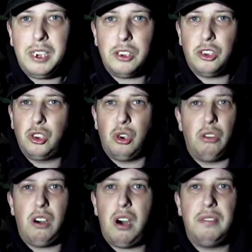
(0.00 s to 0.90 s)
It just
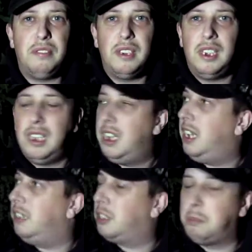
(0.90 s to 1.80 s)
tore off,
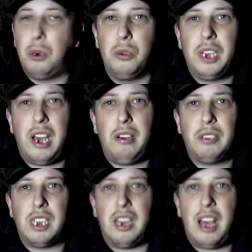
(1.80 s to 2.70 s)
it spawned out,
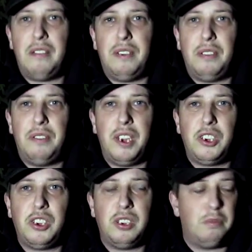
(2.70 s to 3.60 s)
it's a lively
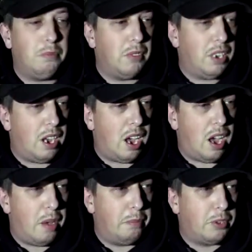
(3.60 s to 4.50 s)
fish,
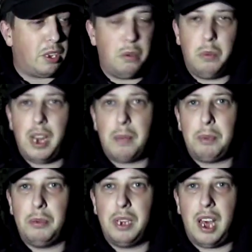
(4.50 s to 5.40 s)
so I'm well
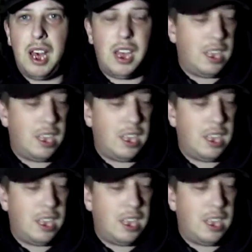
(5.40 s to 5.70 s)
happy with that.